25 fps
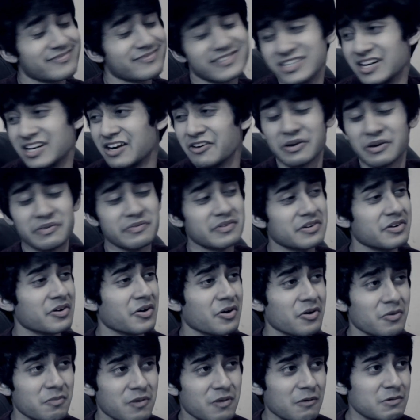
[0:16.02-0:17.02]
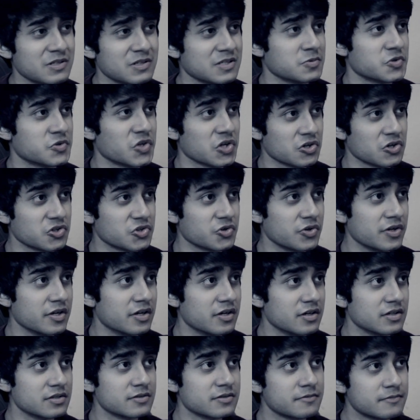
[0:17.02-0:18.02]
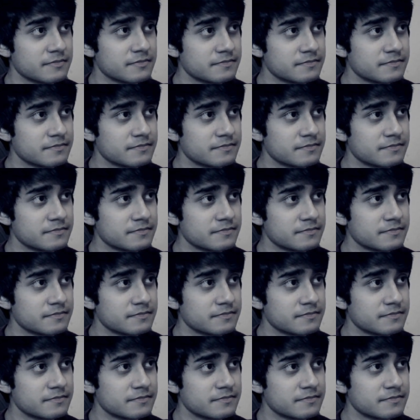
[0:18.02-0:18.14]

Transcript: Dude, I don't even know. Probably some trick or treaters.